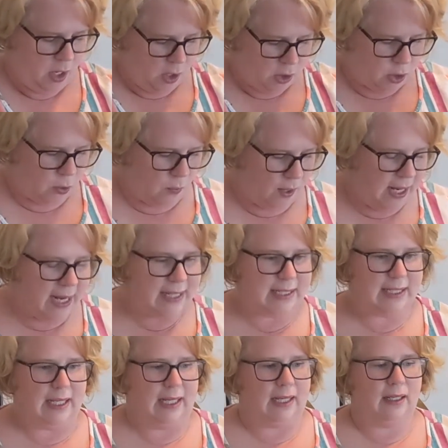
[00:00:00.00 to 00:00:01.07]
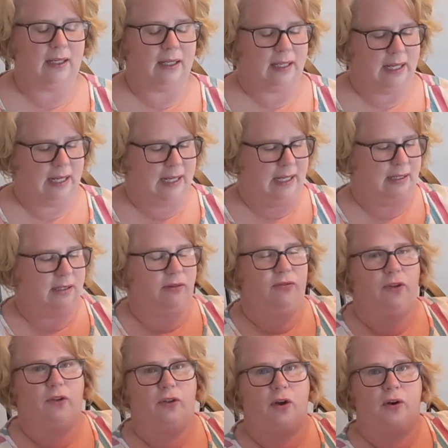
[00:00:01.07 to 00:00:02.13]
So what I did is, if
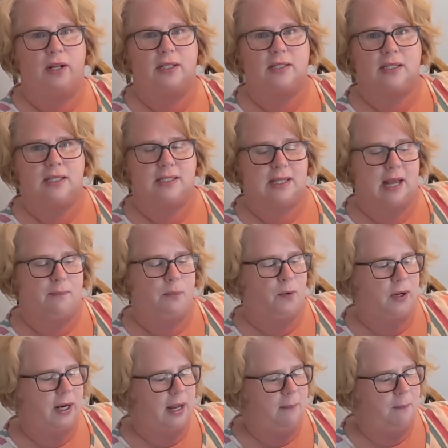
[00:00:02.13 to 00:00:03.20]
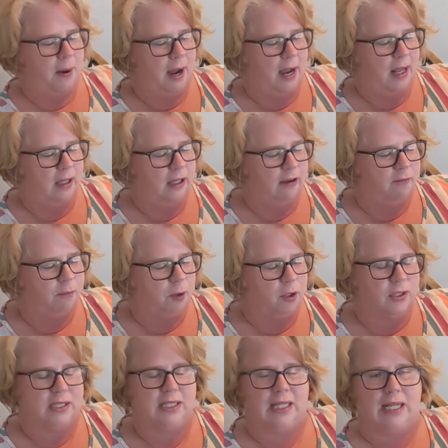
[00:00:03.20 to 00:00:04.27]
you'll notice, is I put a pile of
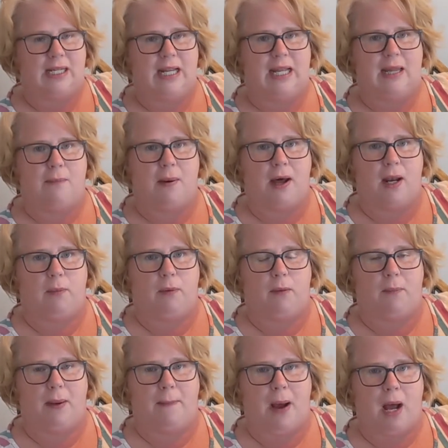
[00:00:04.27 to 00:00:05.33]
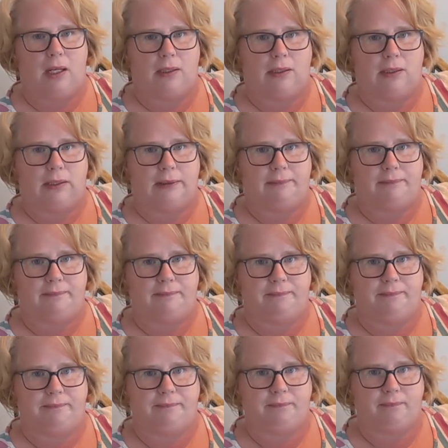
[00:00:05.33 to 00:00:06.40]
bird seed in the bottom of my box.
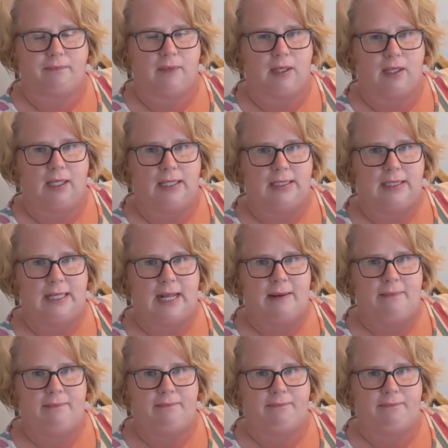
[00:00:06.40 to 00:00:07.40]
You see that?